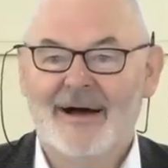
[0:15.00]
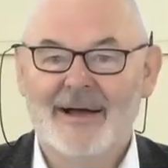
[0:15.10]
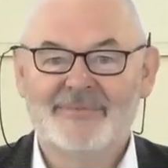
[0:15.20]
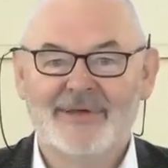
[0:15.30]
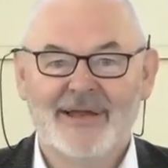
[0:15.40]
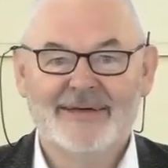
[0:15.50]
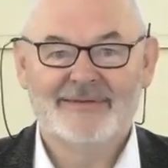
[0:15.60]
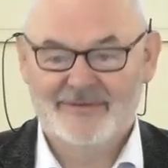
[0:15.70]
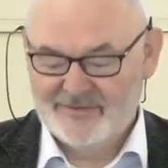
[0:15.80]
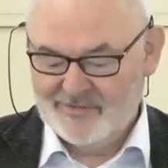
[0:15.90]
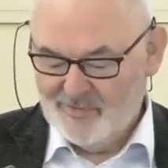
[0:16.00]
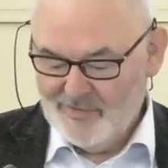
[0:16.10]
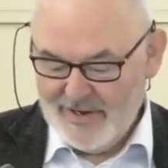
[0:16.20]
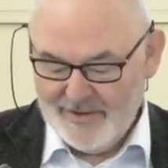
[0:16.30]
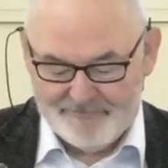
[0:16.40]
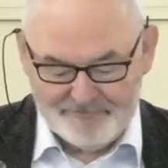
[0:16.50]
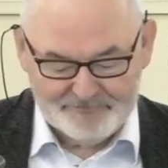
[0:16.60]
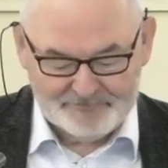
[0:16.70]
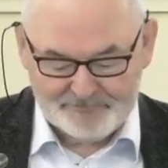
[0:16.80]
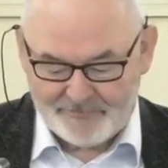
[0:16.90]
I'm delighted to
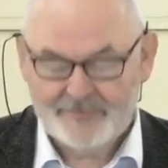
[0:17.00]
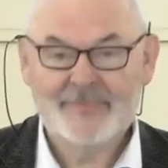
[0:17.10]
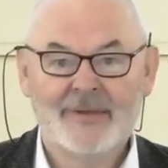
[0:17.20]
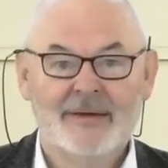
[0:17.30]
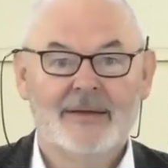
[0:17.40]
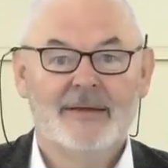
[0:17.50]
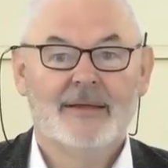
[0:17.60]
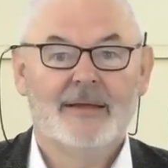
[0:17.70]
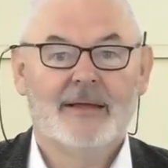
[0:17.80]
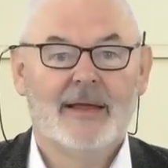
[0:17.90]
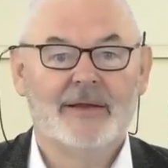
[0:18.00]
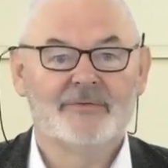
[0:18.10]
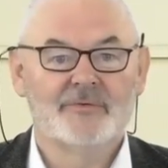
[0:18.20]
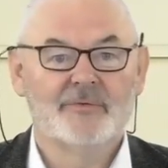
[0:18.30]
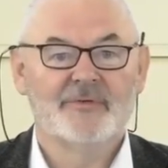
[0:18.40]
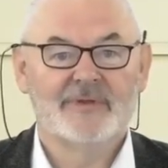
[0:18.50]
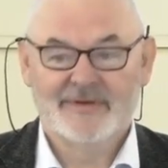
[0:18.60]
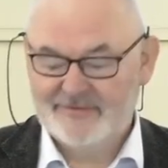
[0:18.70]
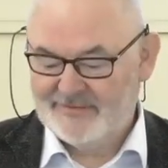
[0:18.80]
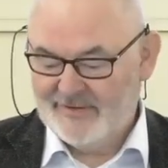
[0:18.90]
introduce
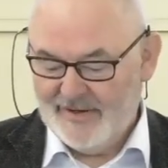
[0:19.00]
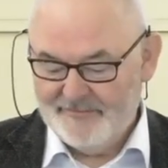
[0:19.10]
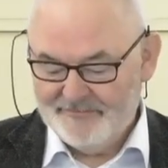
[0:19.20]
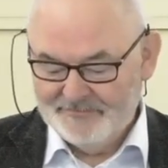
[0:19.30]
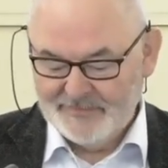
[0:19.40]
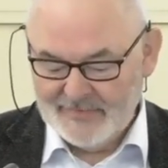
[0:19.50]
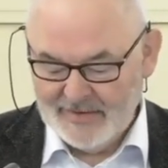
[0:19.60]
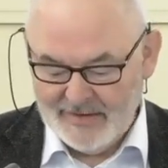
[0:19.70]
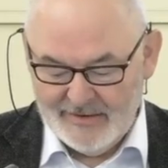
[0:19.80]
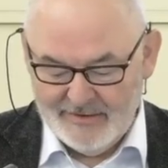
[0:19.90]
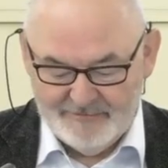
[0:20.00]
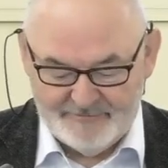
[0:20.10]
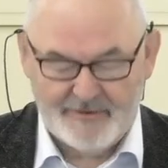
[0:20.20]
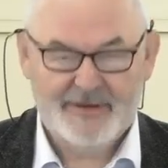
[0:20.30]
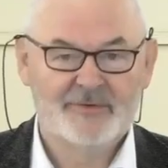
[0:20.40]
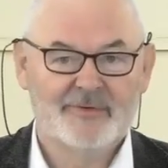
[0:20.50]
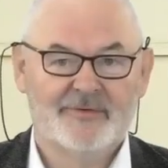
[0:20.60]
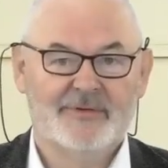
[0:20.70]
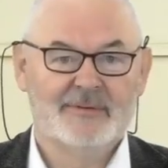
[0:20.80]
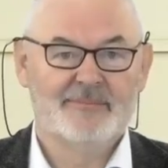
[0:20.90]
this very
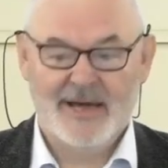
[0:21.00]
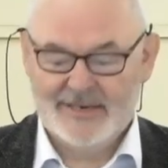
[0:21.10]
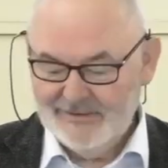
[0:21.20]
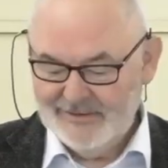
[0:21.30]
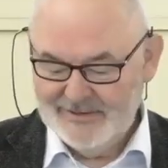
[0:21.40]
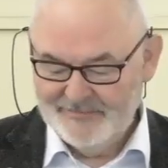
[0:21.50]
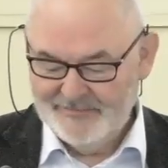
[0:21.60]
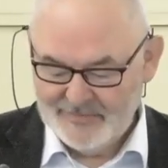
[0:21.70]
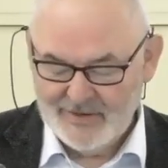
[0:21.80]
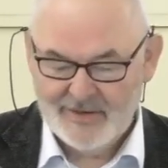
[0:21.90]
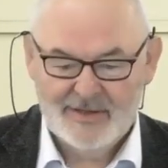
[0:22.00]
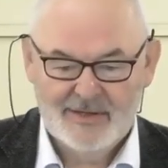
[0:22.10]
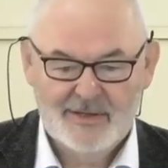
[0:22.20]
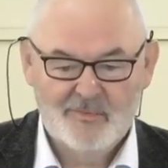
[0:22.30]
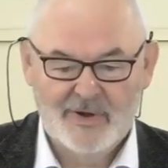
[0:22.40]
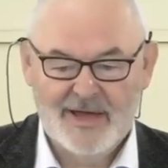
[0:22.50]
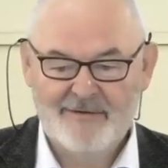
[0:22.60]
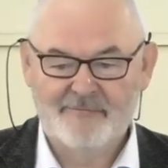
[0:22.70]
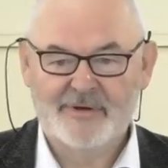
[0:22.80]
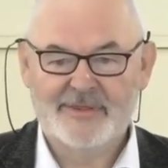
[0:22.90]
interesting panel. We
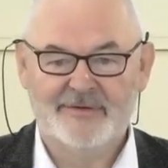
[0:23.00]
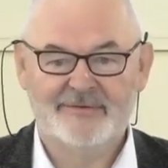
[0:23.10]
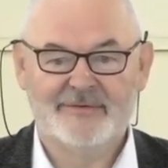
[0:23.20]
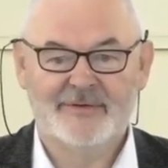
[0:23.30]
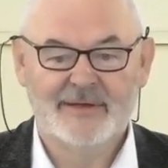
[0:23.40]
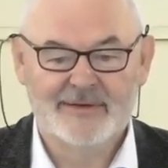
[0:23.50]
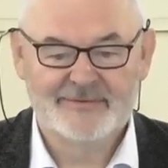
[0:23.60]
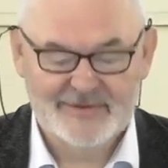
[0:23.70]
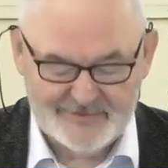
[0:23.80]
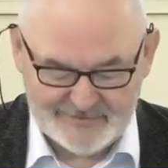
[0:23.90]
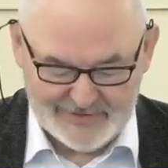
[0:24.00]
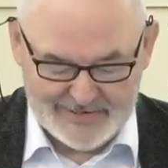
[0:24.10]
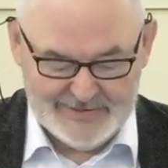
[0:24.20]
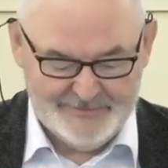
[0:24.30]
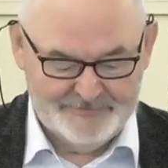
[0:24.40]
have with us digitally